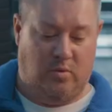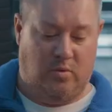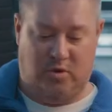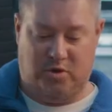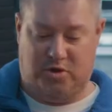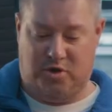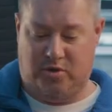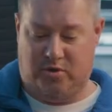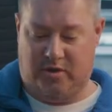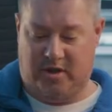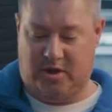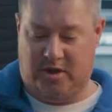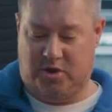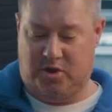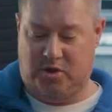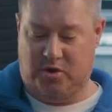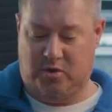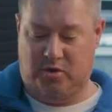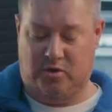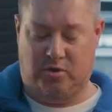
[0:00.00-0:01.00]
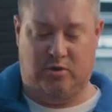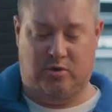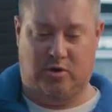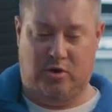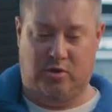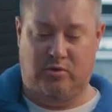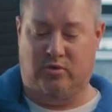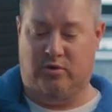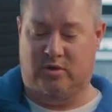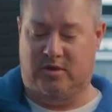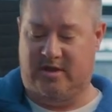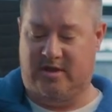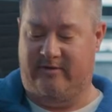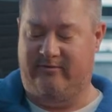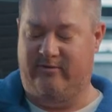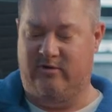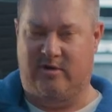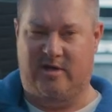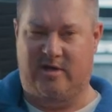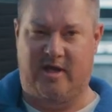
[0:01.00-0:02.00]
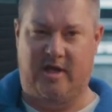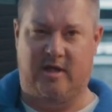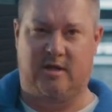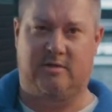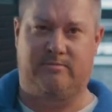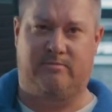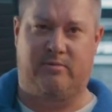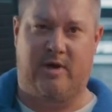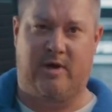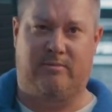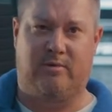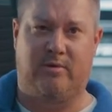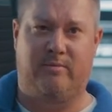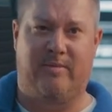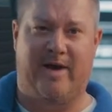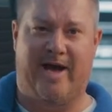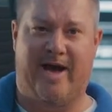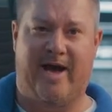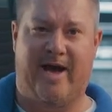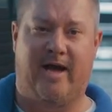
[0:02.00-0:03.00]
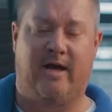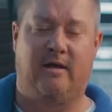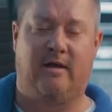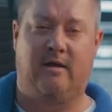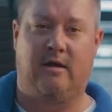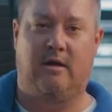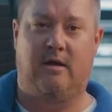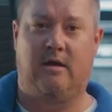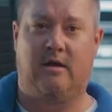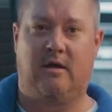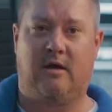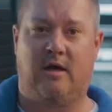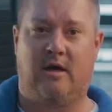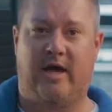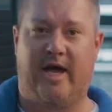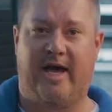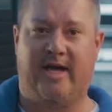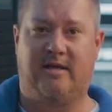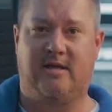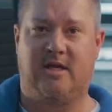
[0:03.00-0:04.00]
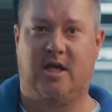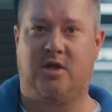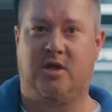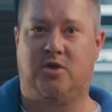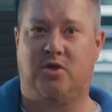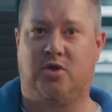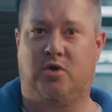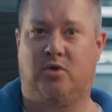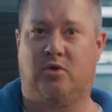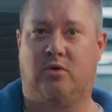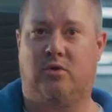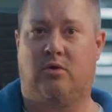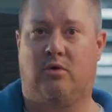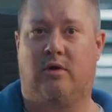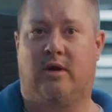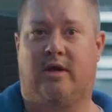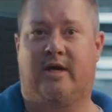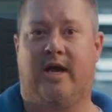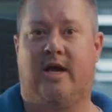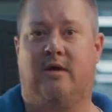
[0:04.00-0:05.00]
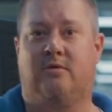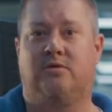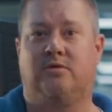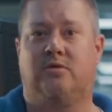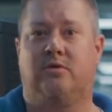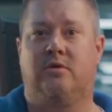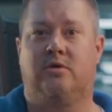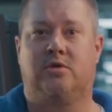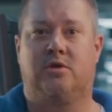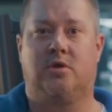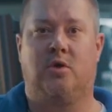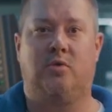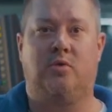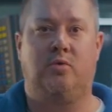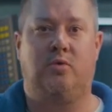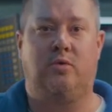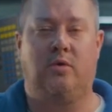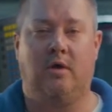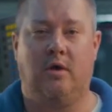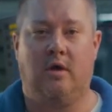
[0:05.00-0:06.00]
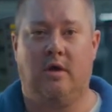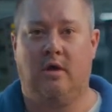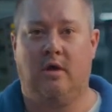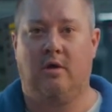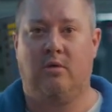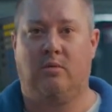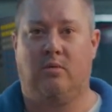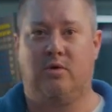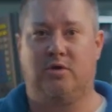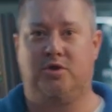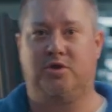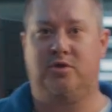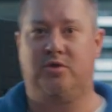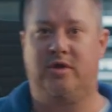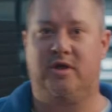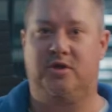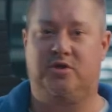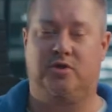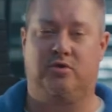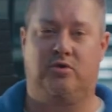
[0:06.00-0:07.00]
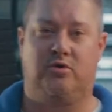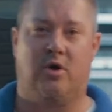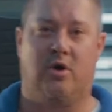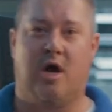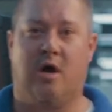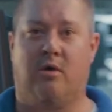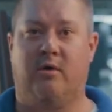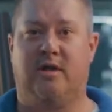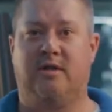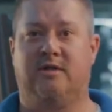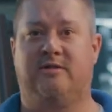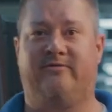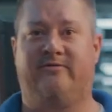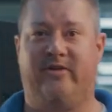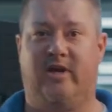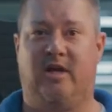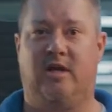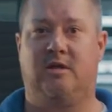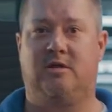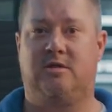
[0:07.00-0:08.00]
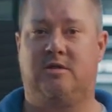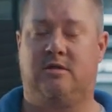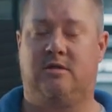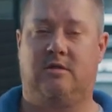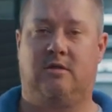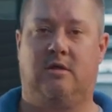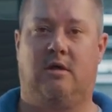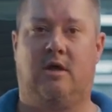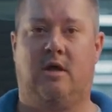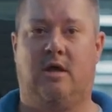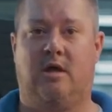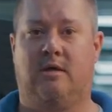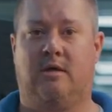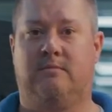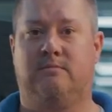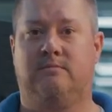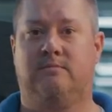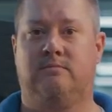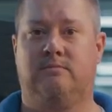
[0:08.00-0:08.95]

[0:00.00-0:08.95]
Once you get your, you will receive your kits probably by a teacher or a counselor at school. Once you get your drawings finished, um,